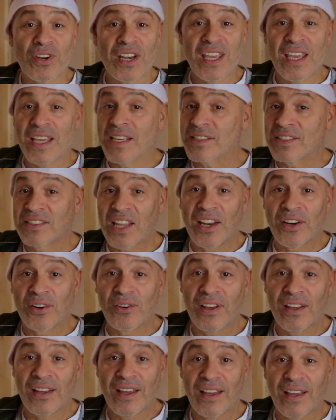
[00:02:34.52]
here is
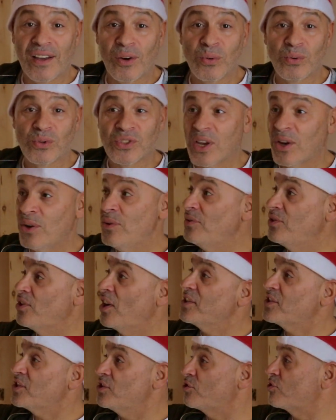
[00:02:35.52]
done also,
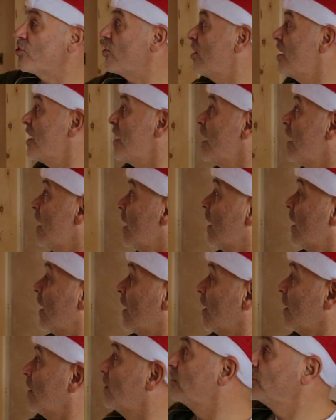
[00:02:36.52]
nice and dry.
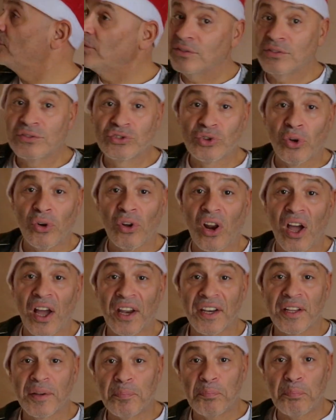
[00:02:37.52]
Door
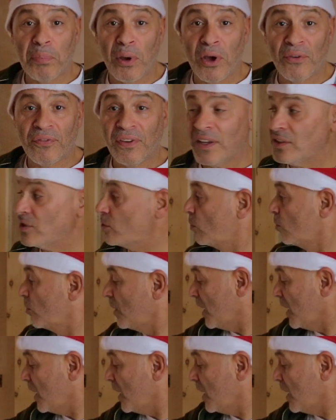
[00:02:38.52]
liner, perfect, all